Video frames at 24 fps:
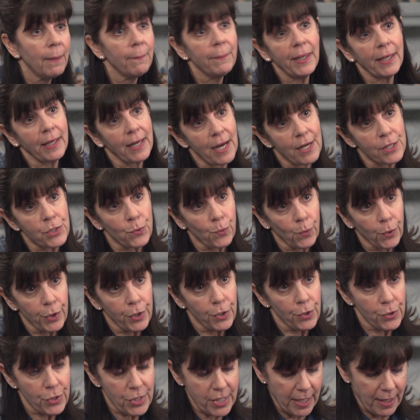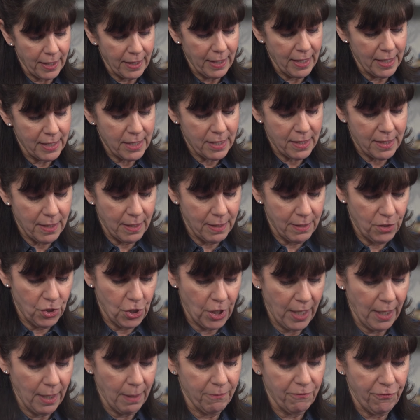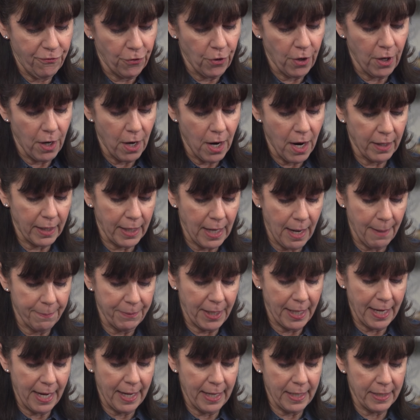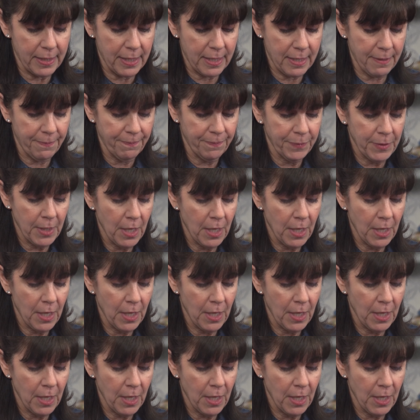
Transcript: because we're using this jam for our cupcakes.